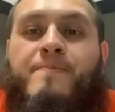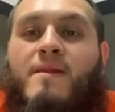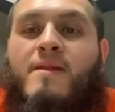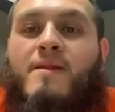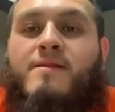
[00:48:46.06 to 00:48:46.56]

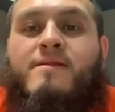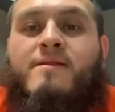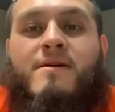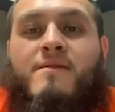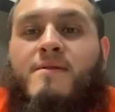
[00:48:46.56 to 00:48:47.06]
You
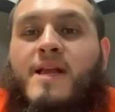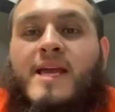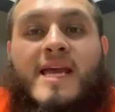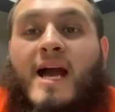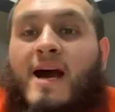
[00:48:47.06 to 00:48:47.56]
know,
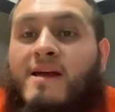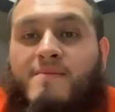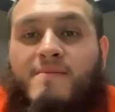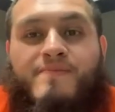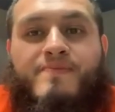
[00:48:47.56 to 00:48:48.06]
he got them.
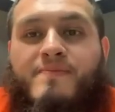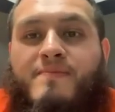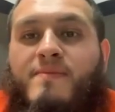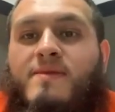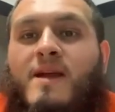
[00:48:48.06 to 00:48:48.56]

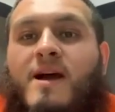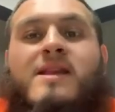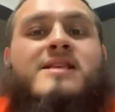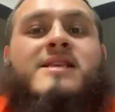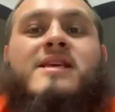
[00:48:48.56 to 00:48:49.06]

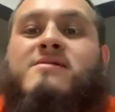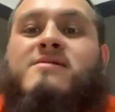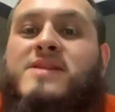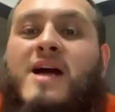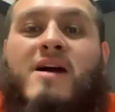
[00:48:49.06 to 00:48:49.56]
Unless he
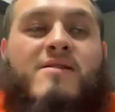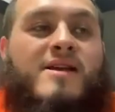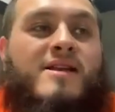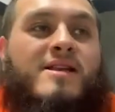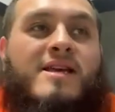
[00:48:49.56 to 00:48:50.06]
comes
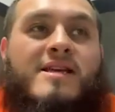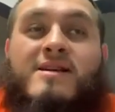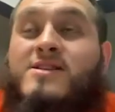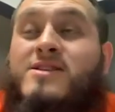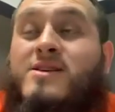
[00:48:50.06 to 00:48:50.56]
out and he
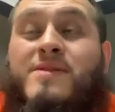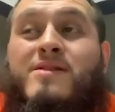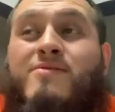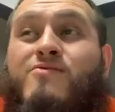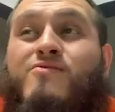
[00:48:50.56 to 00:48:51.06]
does
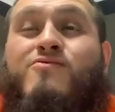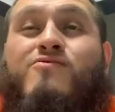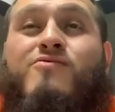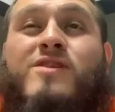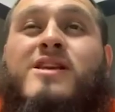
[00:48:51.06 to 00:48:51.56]
something
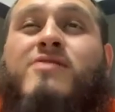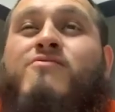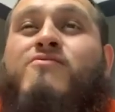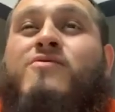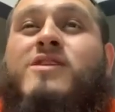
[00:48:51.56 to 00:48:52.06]
really,
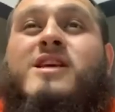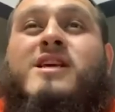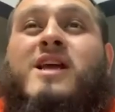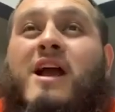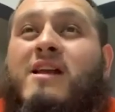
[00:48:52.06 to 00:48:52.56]

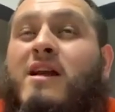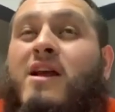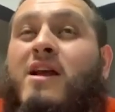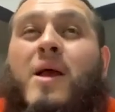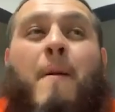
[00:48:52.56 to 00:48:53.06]
really, like,
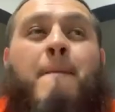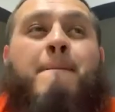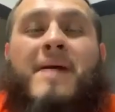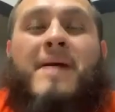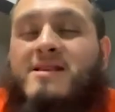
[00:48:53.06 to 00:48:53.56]

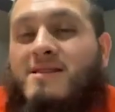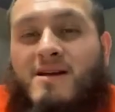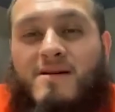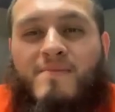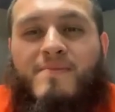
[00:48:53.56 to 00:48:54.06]
messed
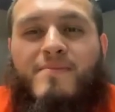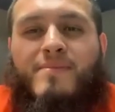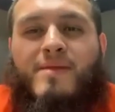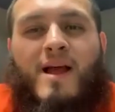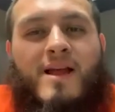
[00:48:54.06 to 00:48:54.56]
up,
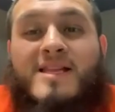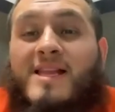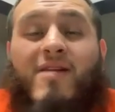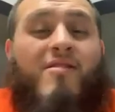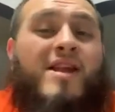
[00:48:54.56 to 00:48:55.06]
like,
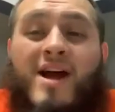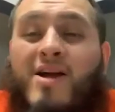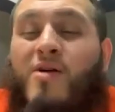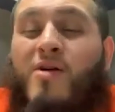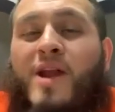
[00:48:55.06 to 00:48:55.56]
they are not
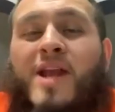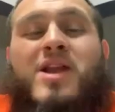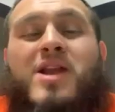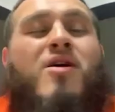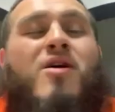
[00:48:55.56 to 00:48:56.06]
going
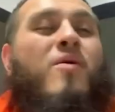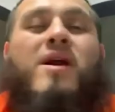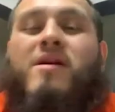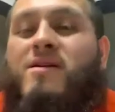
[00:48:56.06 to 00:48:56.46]
nowhere.